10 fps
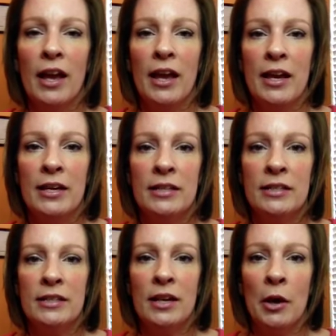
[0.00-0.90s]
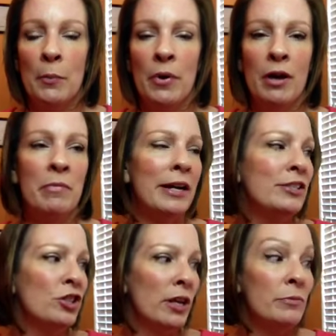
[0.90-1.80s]
and uh, bought my
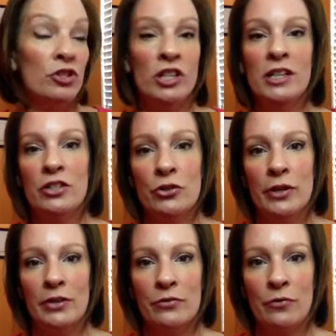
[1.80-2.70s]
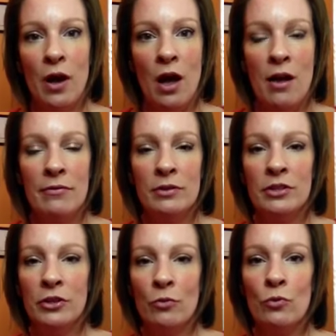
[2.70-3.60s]
Jade machine in 2005, and you know,